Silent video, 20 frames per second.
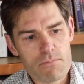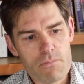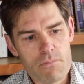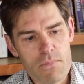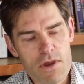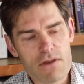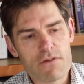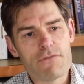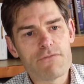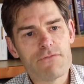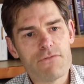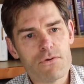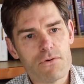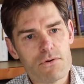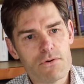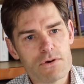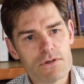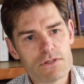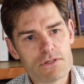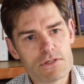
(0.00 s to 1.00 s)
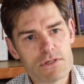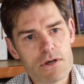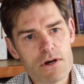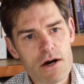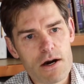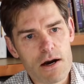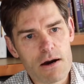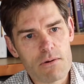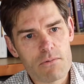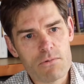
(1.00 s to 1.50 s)
metaphors
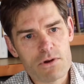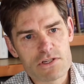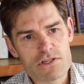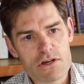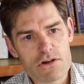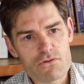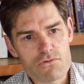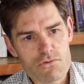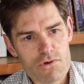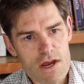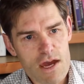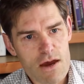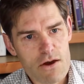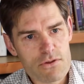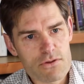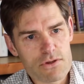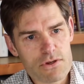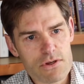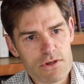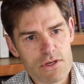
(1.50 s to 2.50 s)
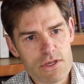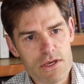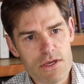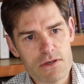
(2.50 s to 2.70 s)
which are grounded